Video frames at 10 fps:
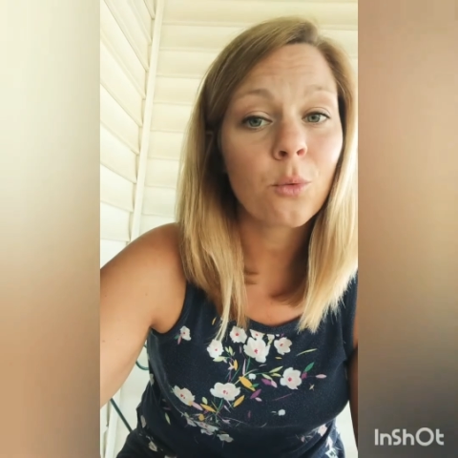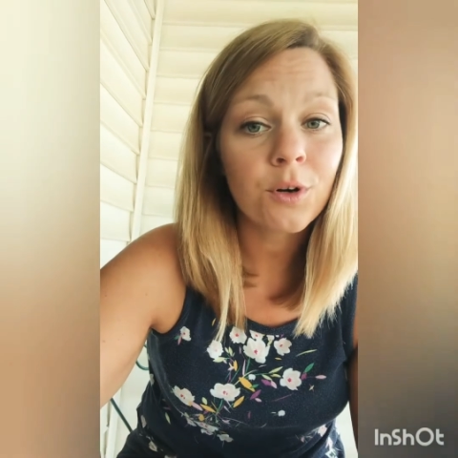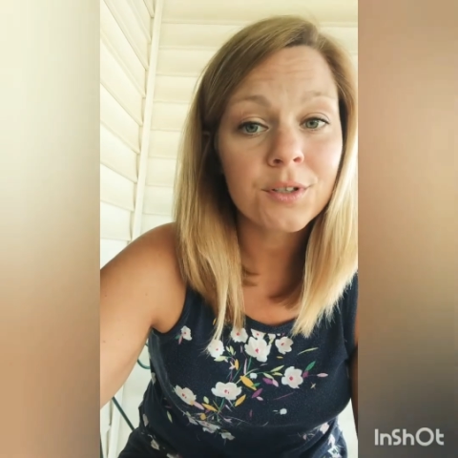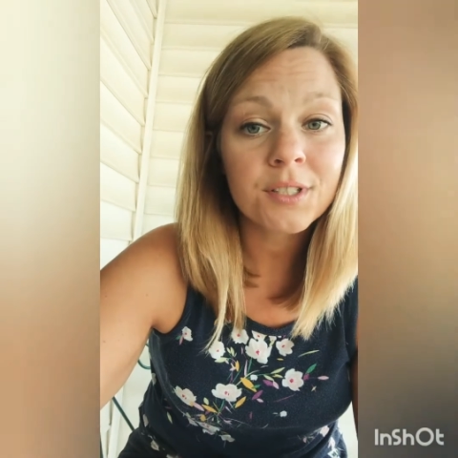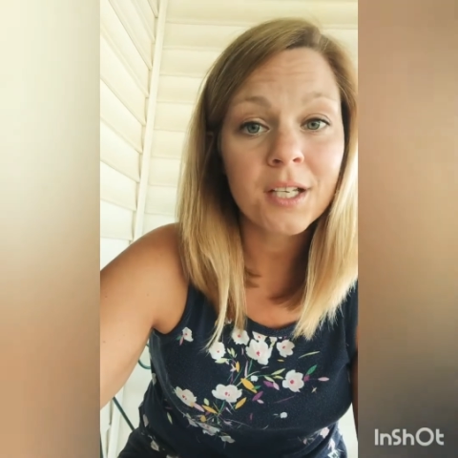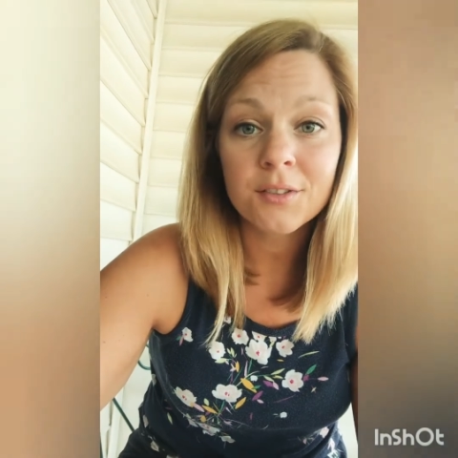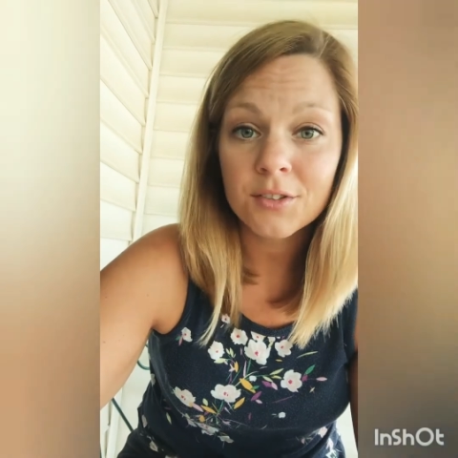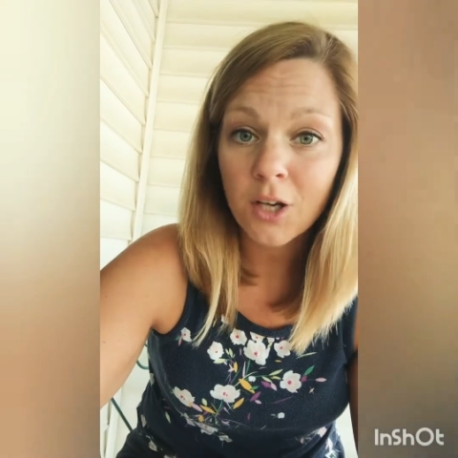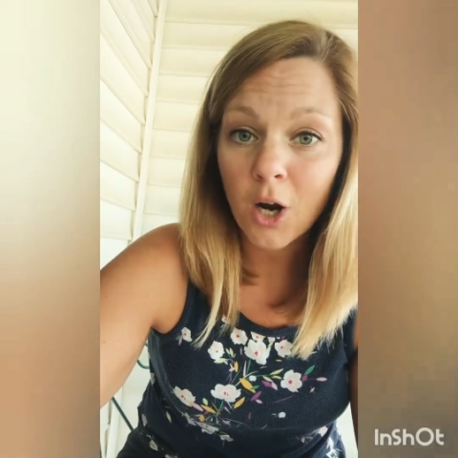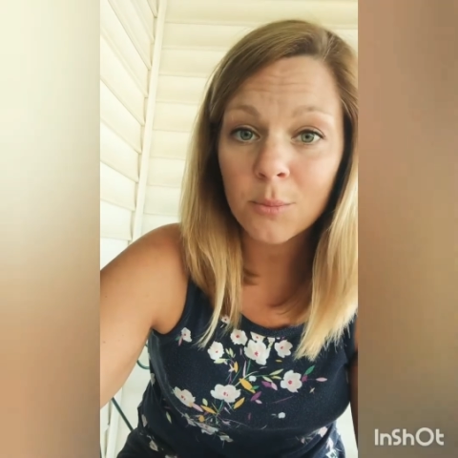words can
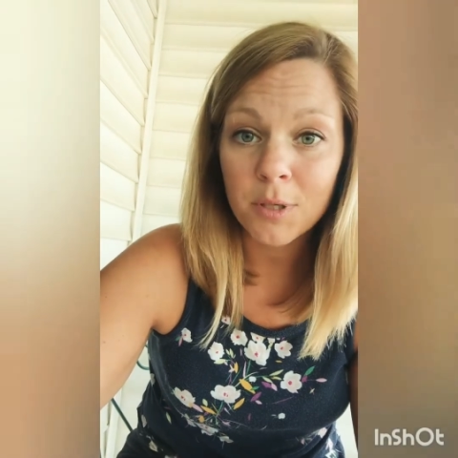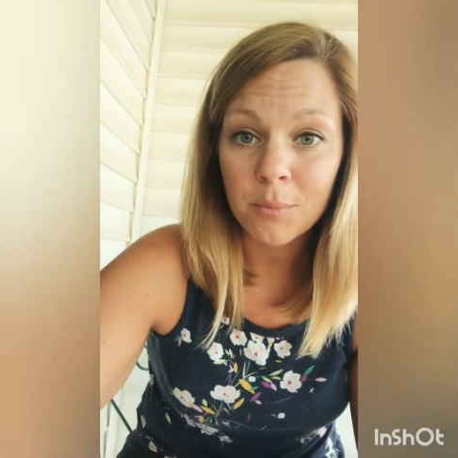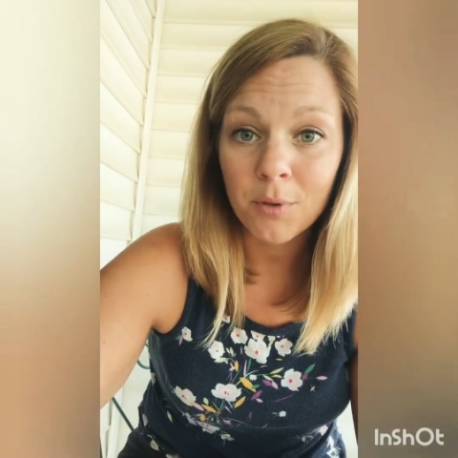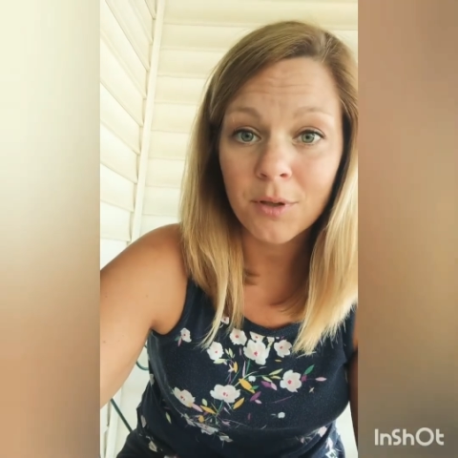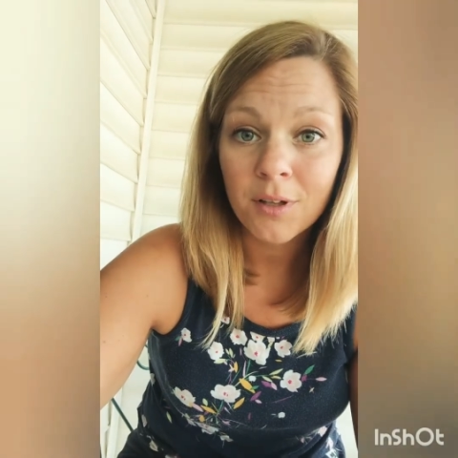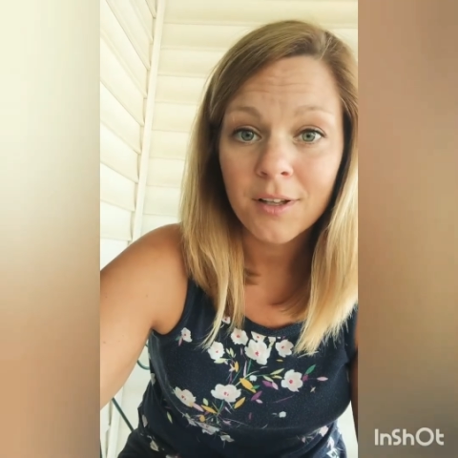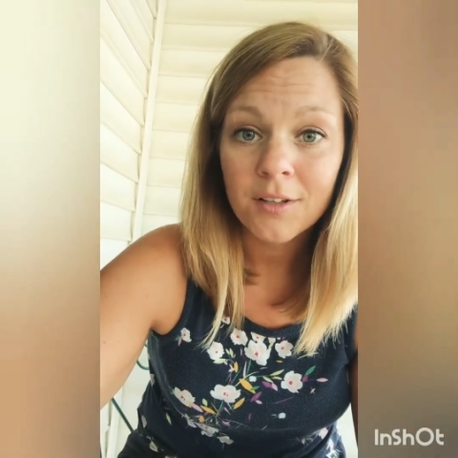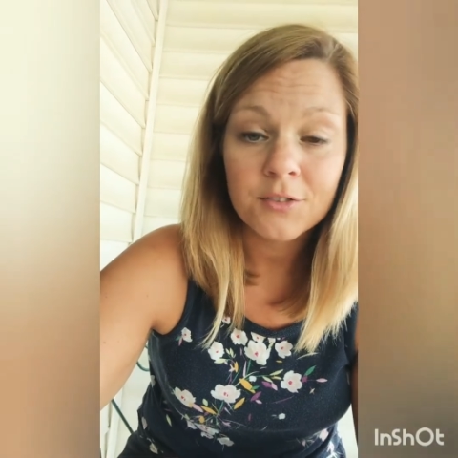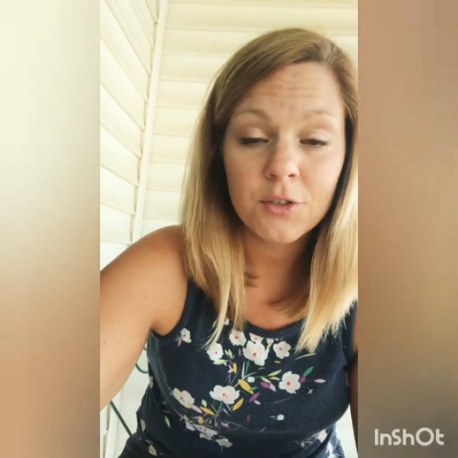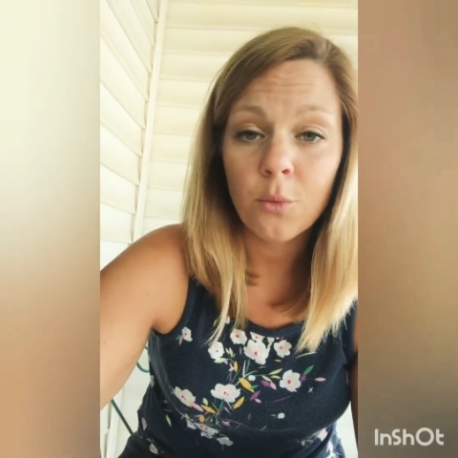scar people,
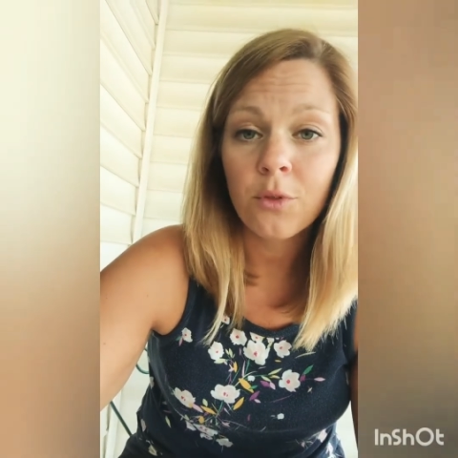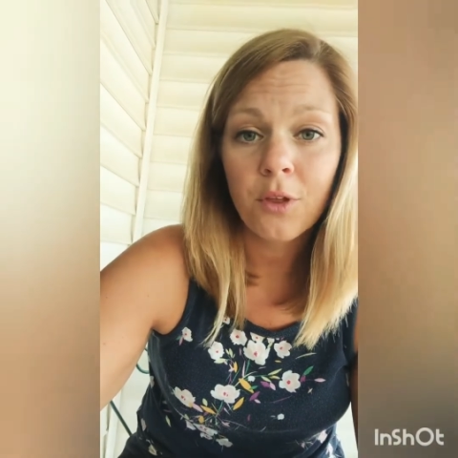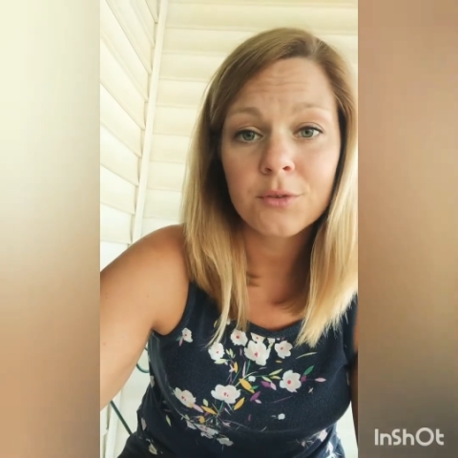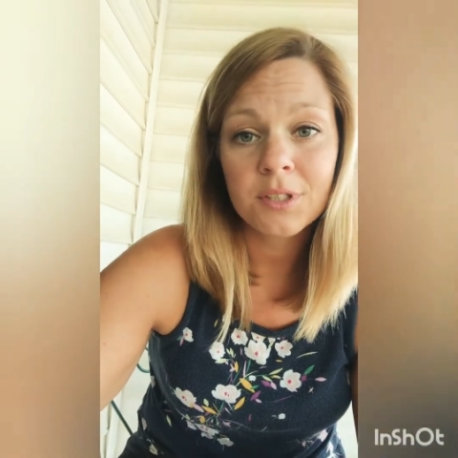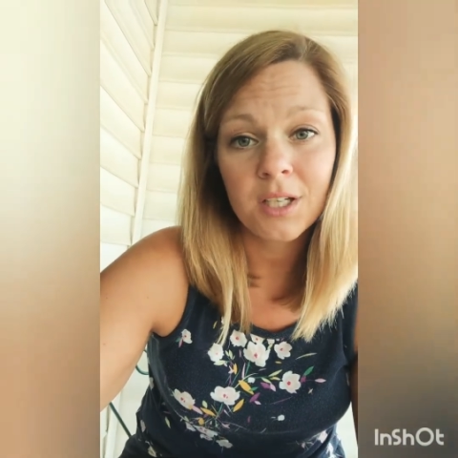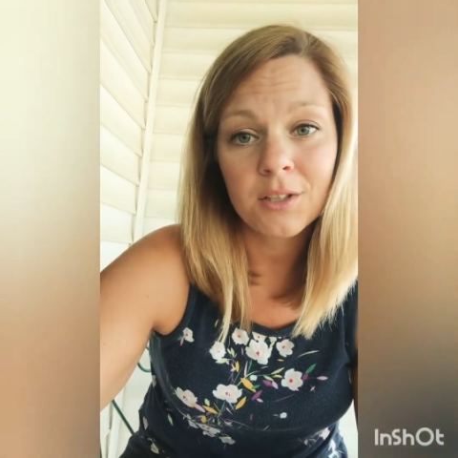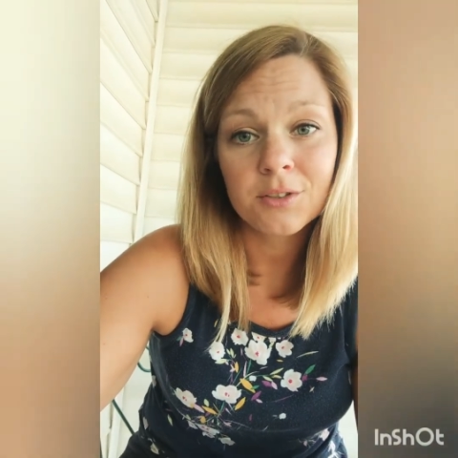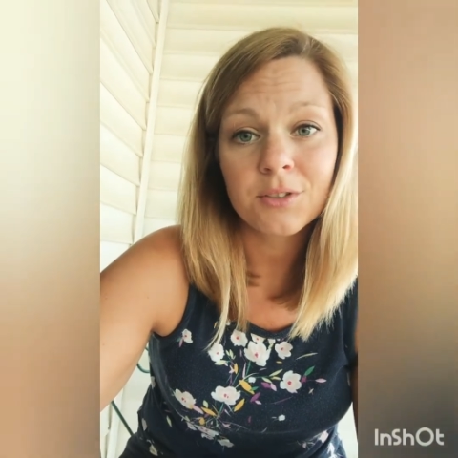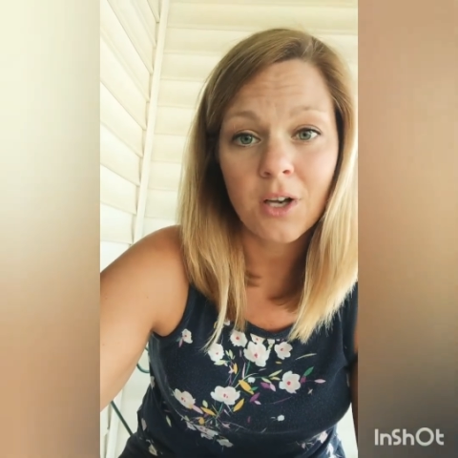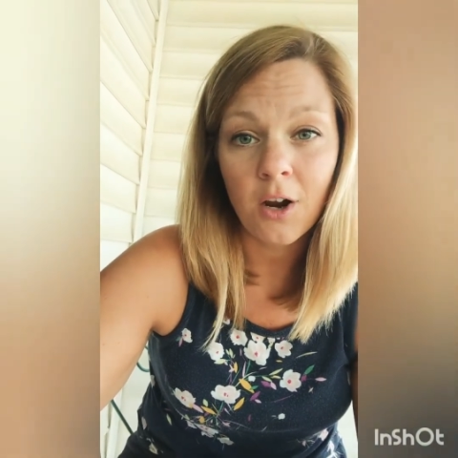so would those nails
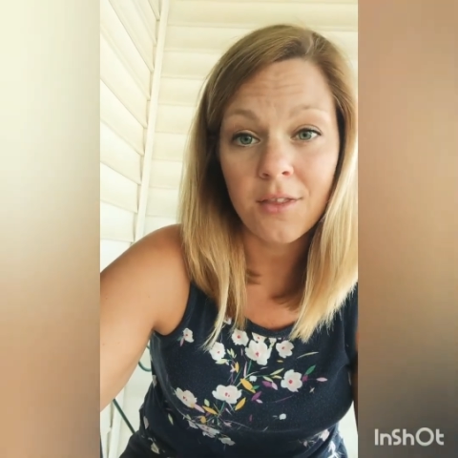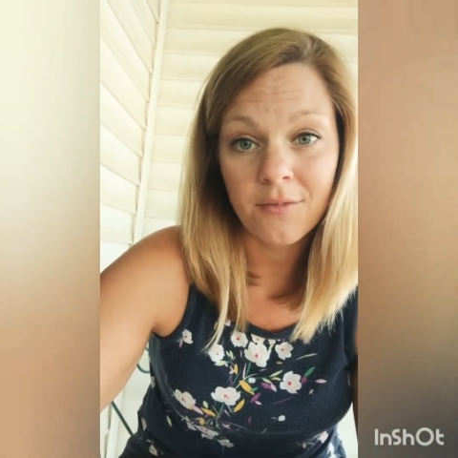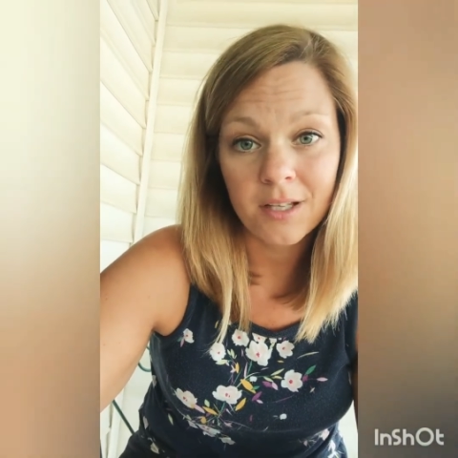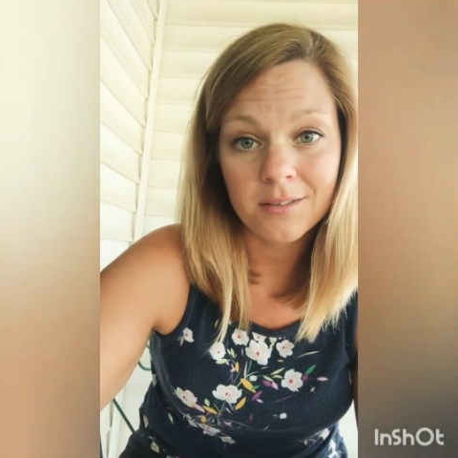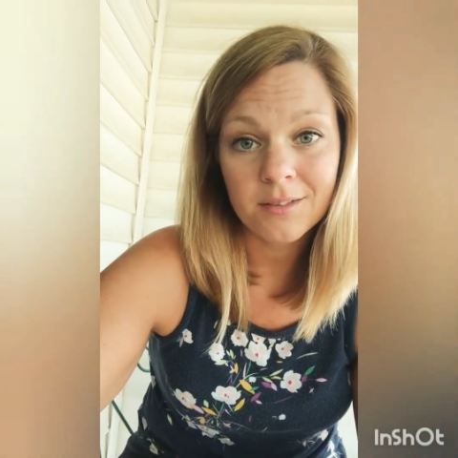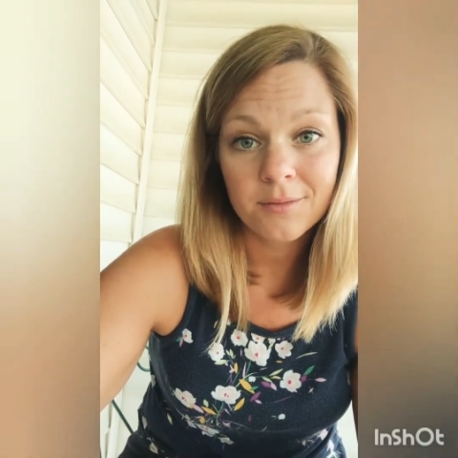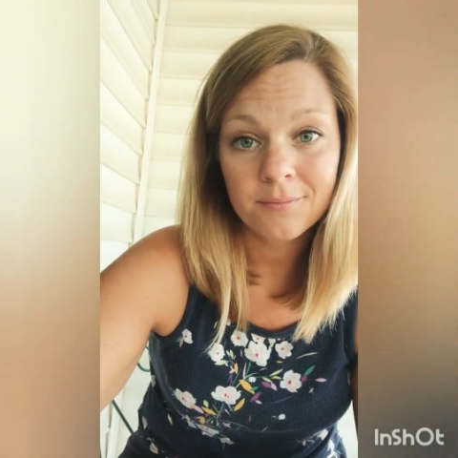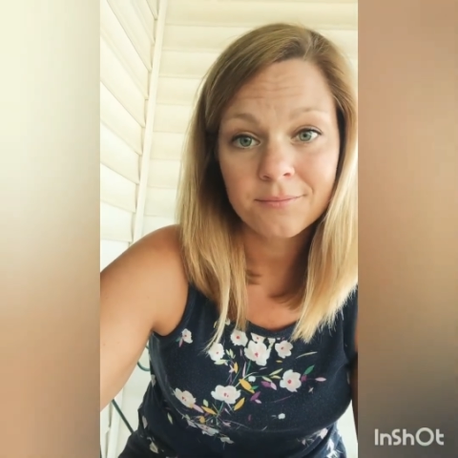scar the fence.